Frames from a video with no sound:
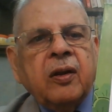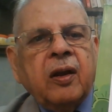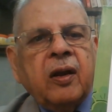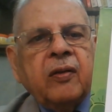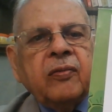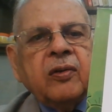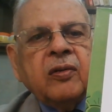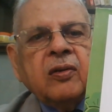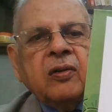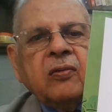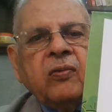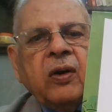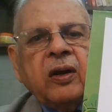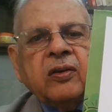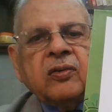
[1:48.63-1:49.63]
and this is
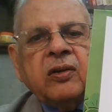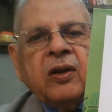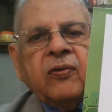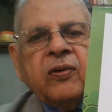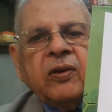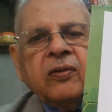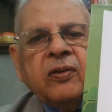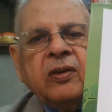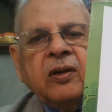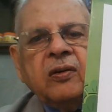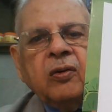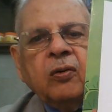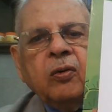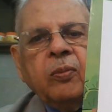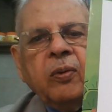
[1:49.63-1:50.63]
vas deferens, the
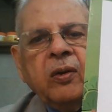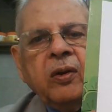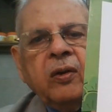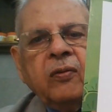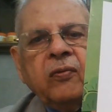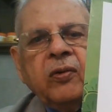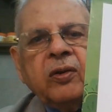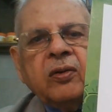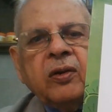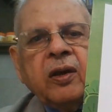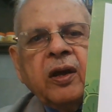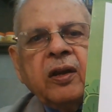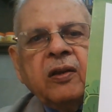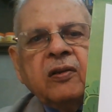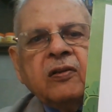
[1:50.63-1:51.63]
tube which
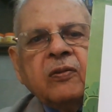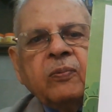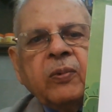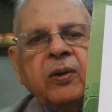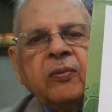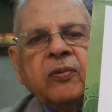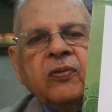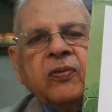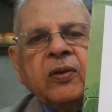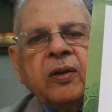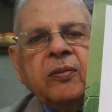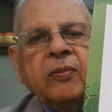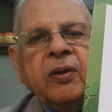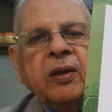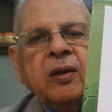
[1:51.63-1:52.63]
carries sperms
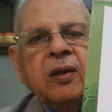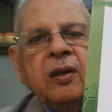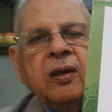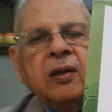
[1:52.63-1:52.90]
from the